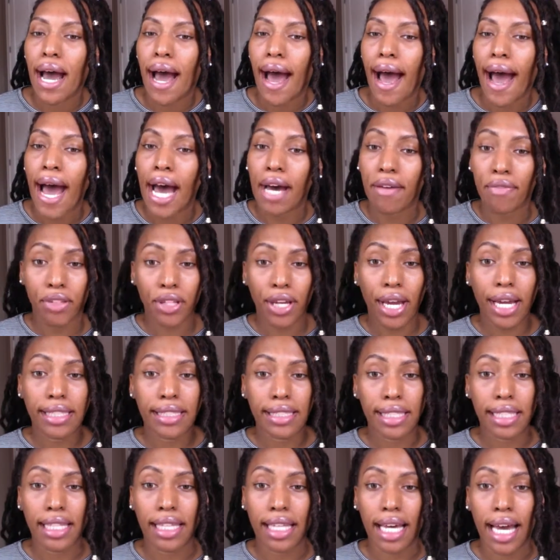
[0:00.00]
After I
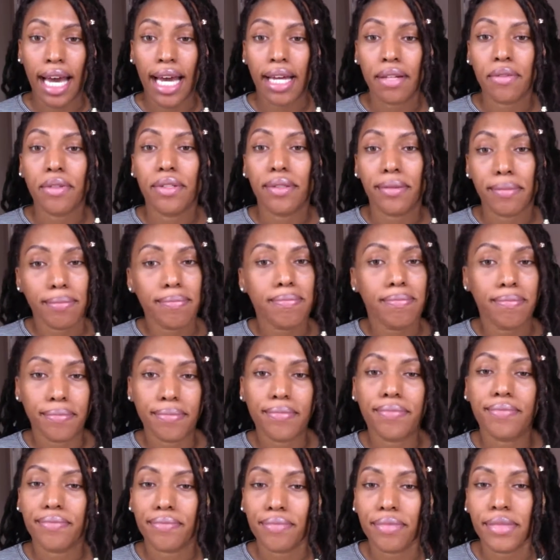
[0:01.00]
did that,
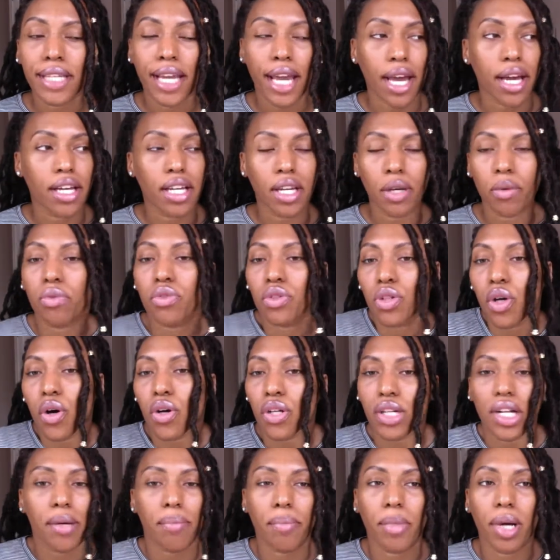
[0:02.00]
yeah, it was
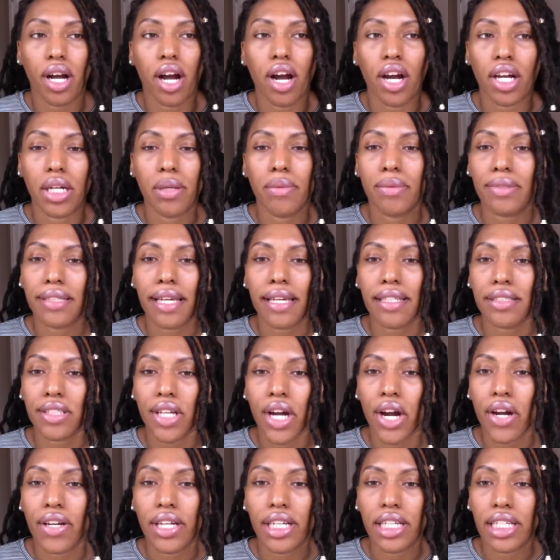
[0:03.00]
going up my cart. It was like,
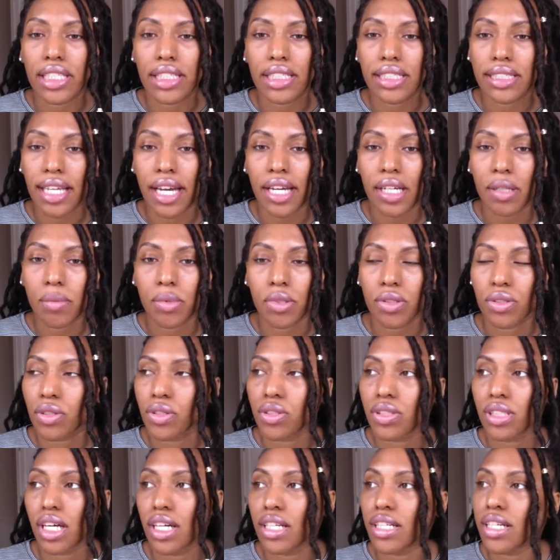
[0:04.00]
sorry, this item is
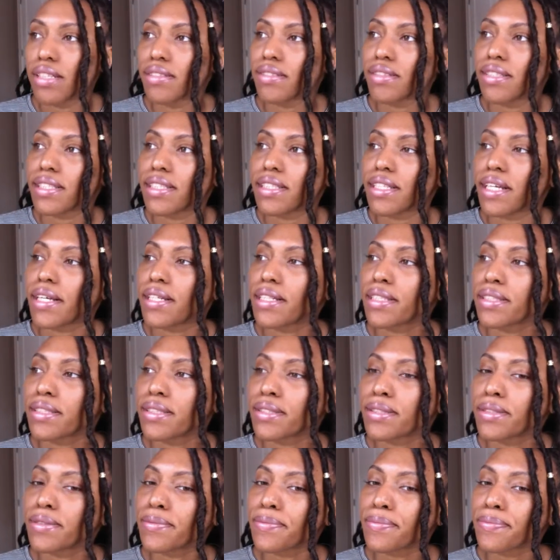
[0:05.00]
sold out. And I was just like,
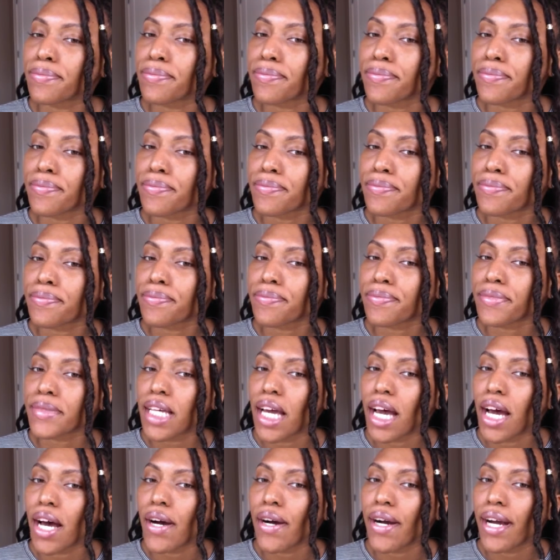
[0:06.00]

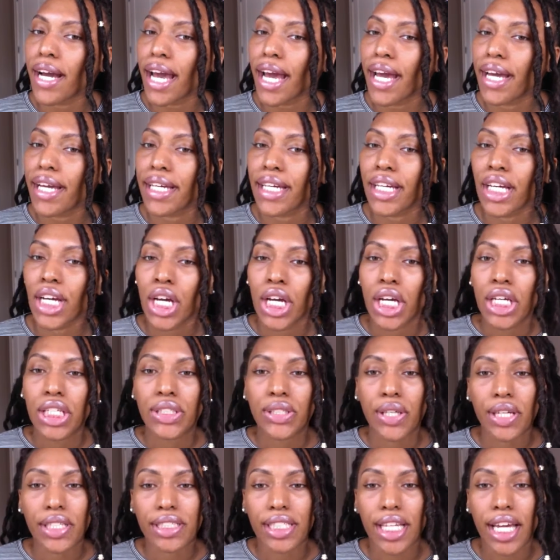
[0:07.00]
okay.
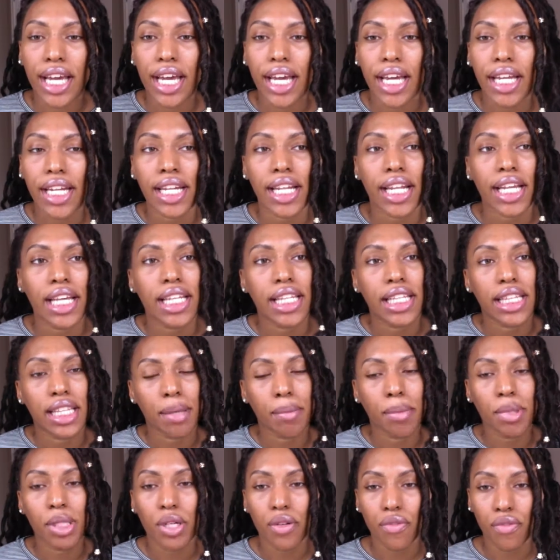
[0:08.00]
So I said,
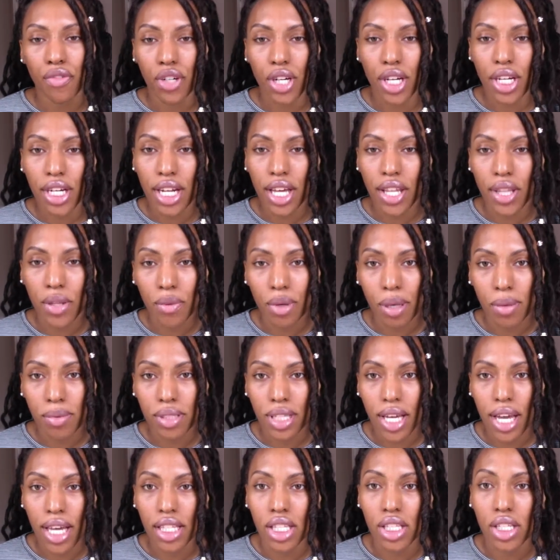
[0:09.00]
let me look for another
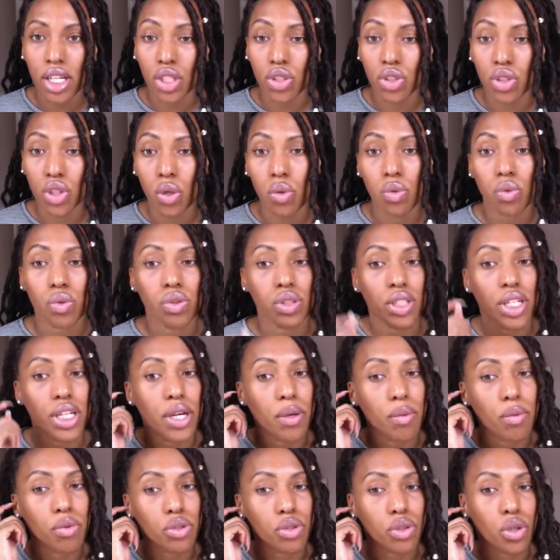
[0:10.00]
website. Then I saw
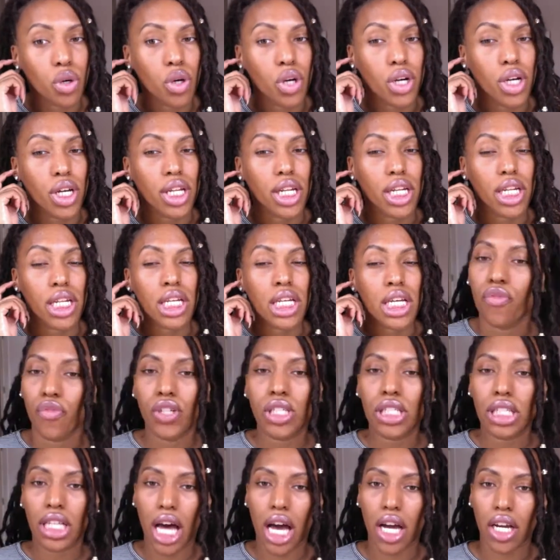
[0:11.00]
it was on
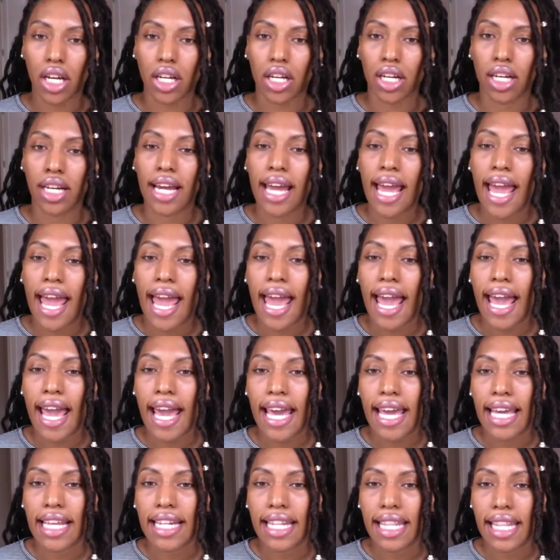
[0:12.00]
Foot Locker,
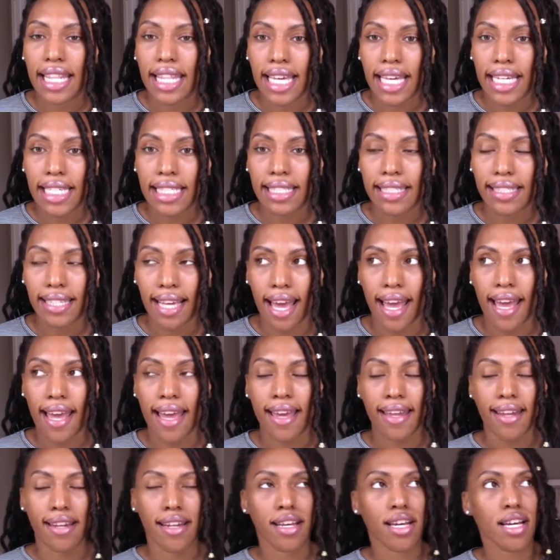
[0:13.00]
and they
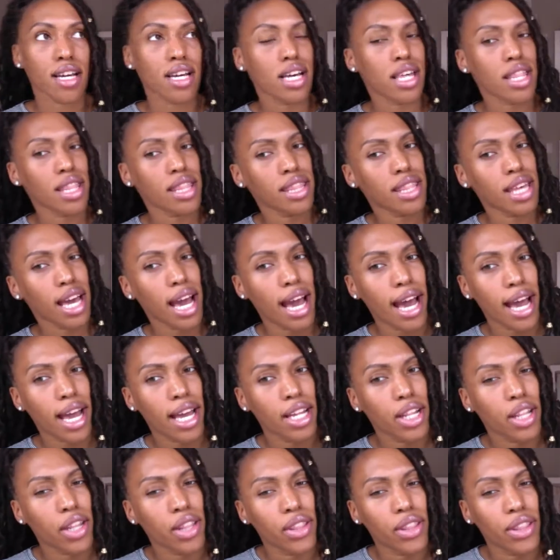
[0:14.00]
said
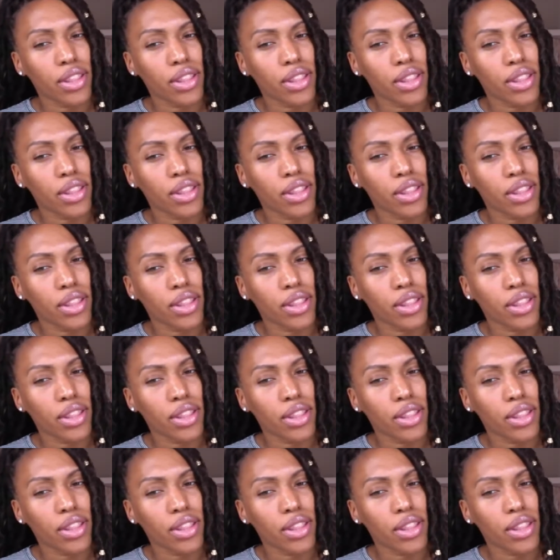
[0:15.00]
that